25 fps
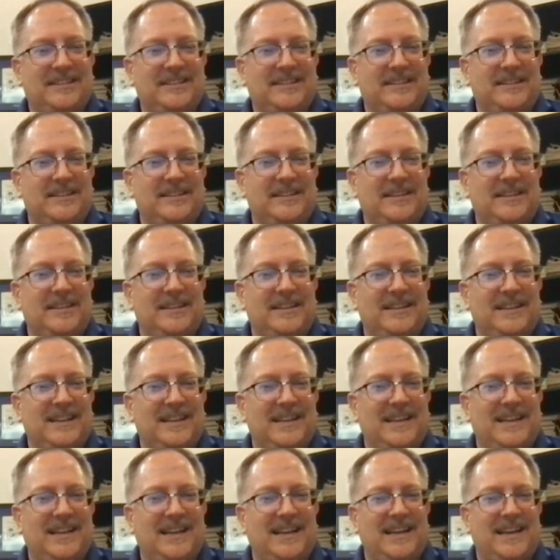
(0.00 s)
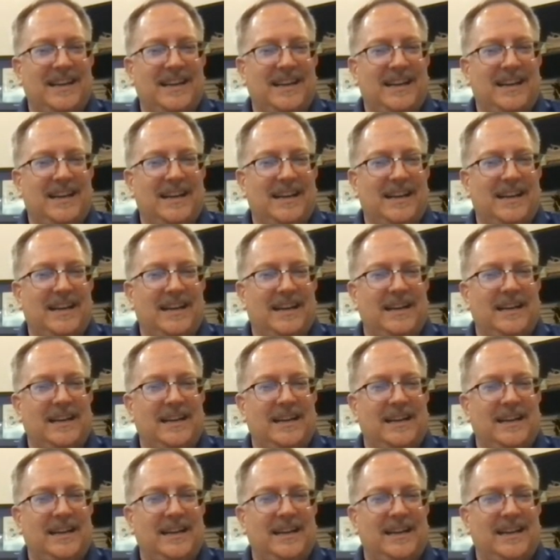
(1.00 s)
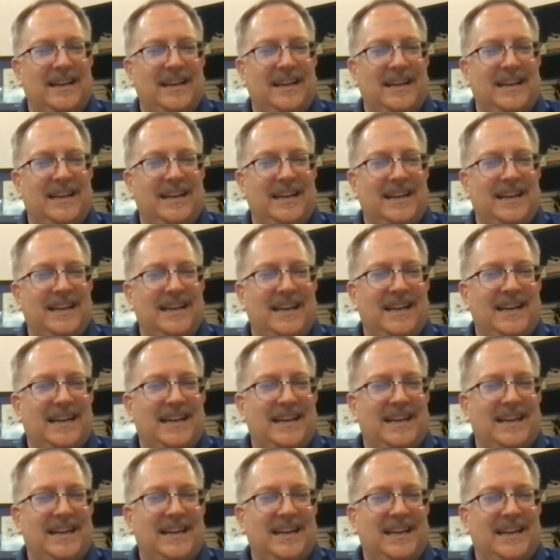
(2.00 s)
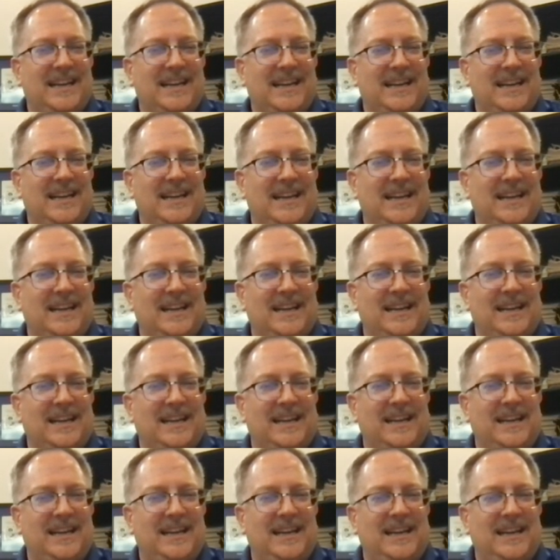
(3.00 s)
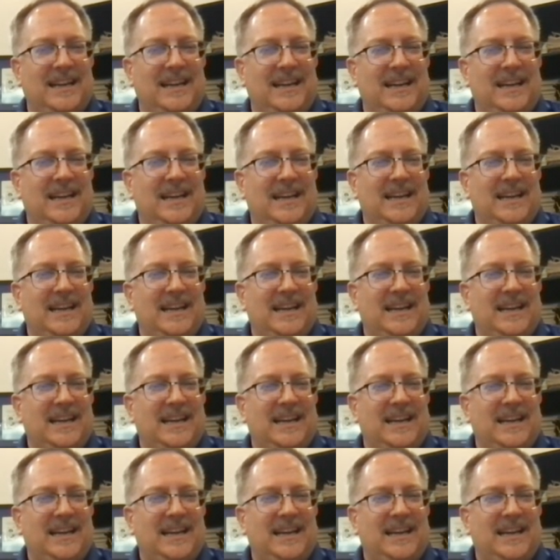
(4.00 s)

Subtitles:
(not speaking)